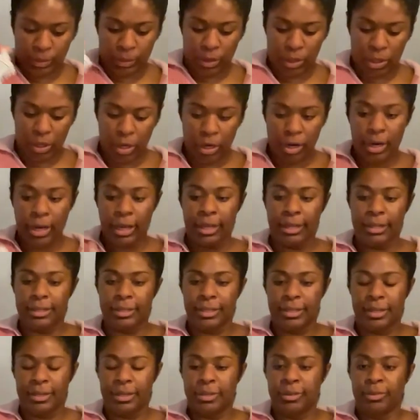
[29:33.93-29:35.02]
Alright.
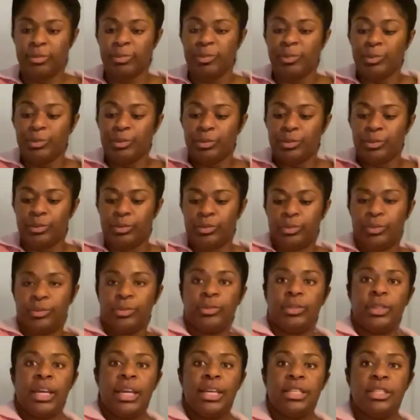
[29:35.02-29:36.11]

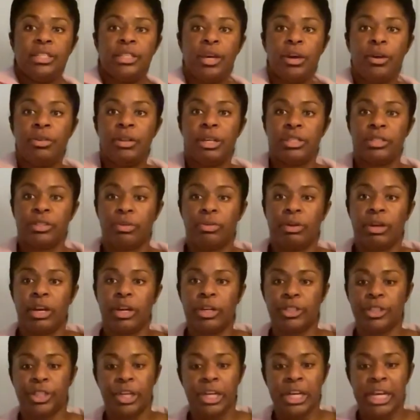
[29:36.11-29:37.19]
And so let's go get our
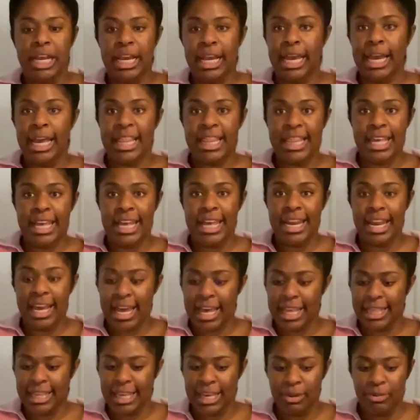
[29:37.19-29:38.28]
turkey and then I
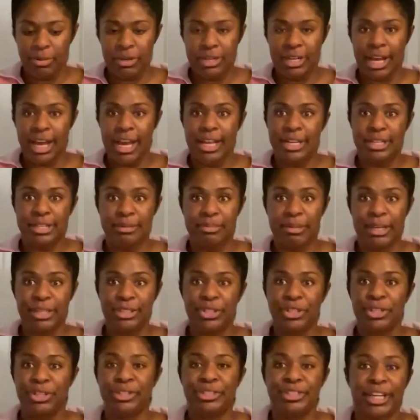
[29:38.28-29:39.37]
think we're done. So make
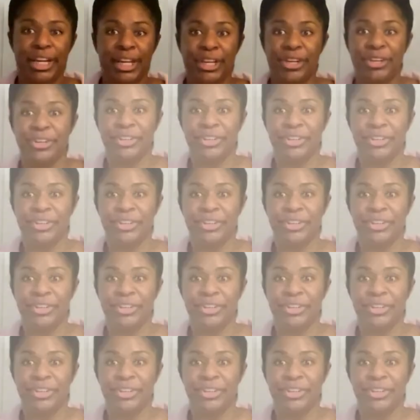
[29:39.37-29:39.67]
sure you're checking